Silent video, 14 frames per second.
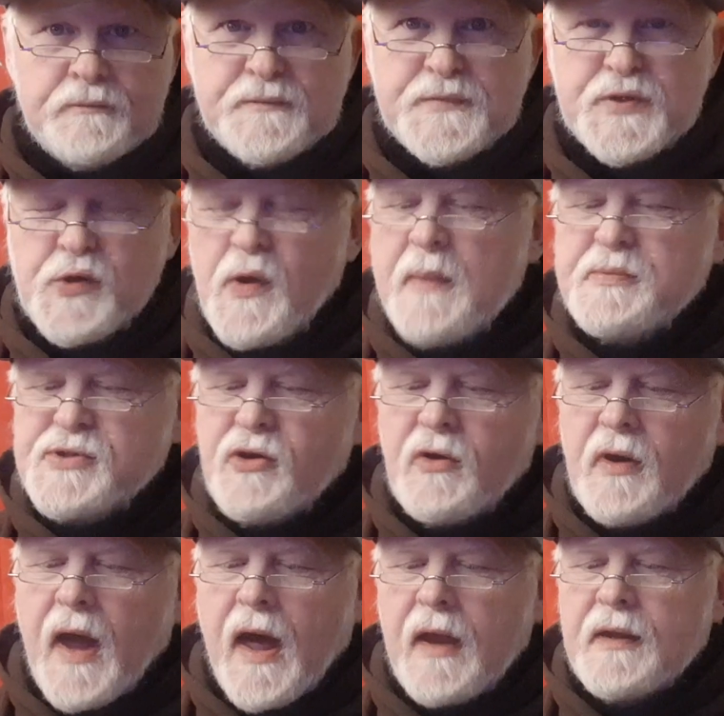
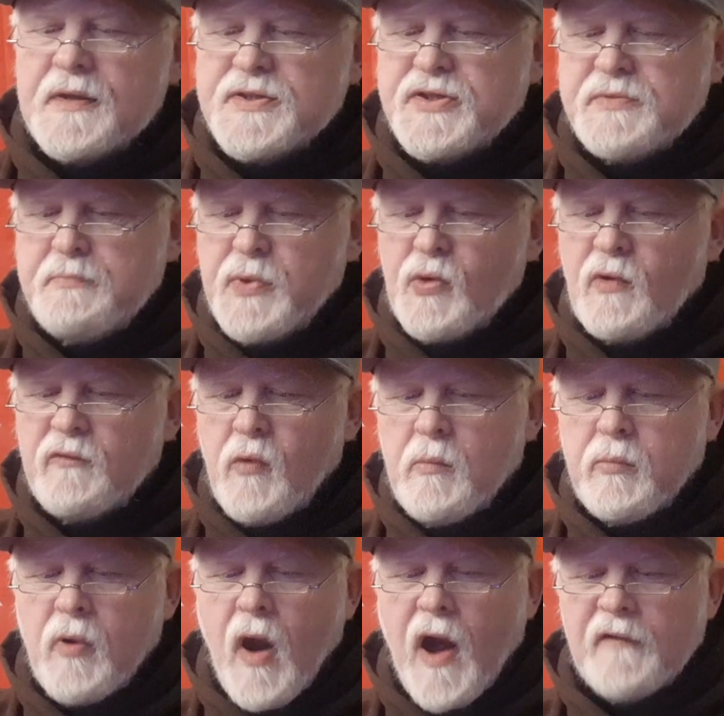scripture and its beautiful
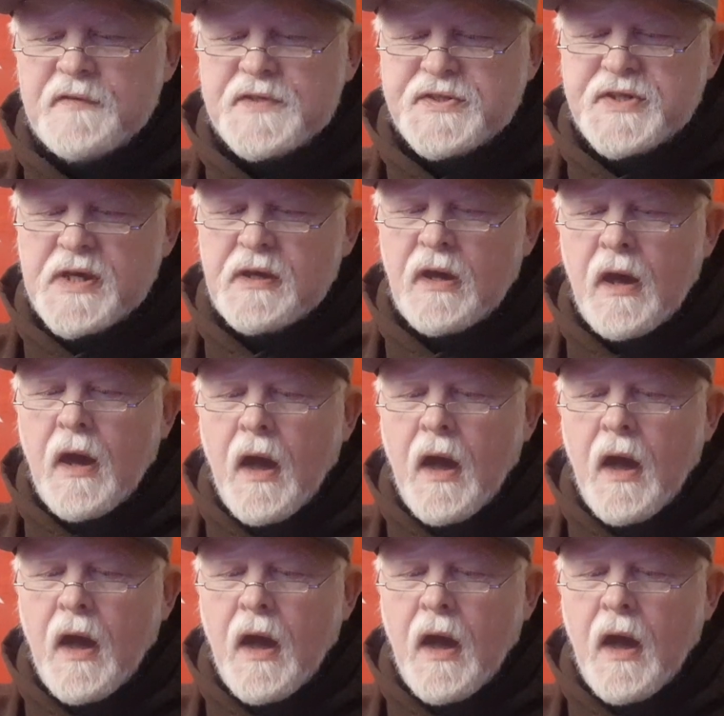prophecy.